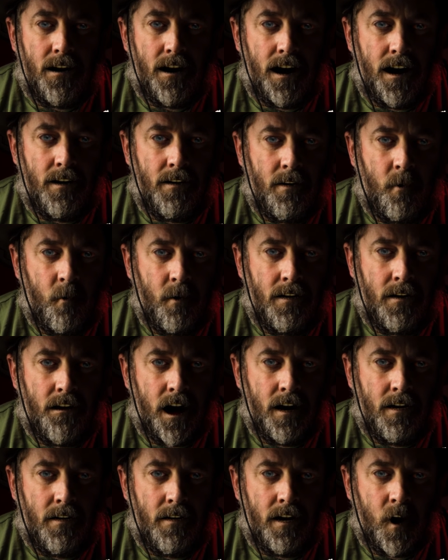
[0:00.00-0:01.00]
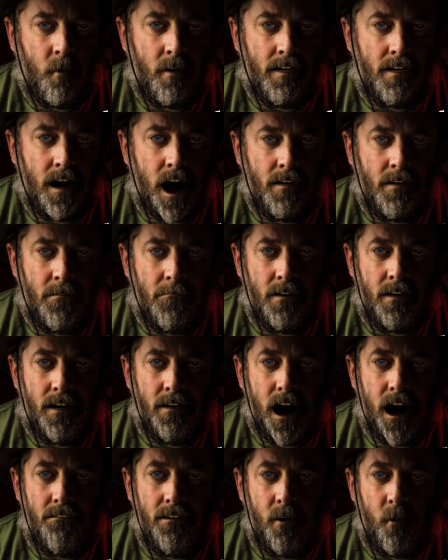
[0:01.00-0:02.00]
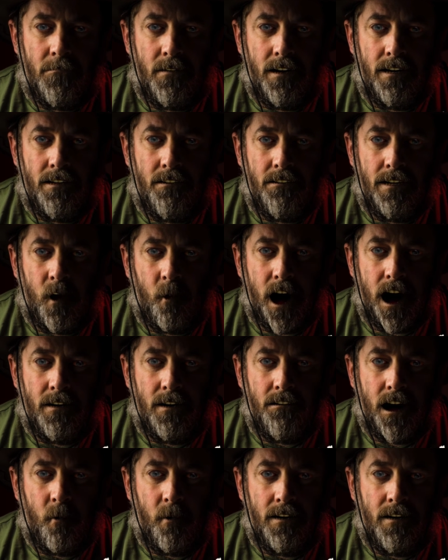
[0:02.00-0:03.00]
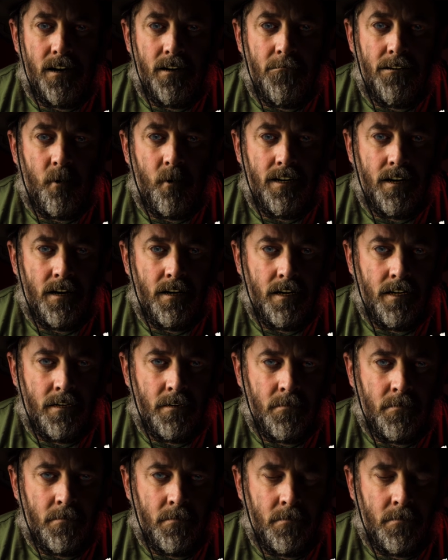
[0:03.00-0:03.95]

and you will find those gullible enough to believe your unfounded musings.